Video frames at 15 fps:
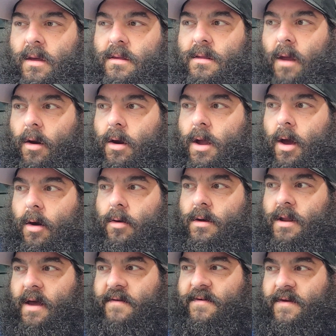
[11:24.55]
Cerakote
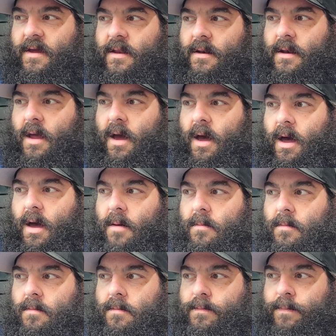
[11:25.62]
doesn't
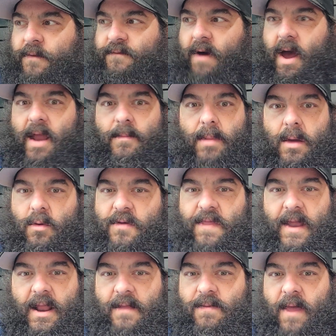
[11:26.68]
provide me with
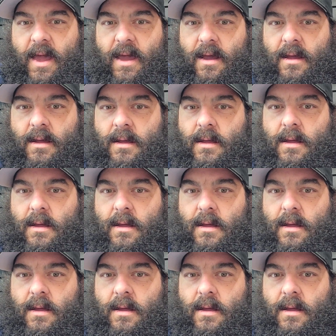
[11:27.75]
anything.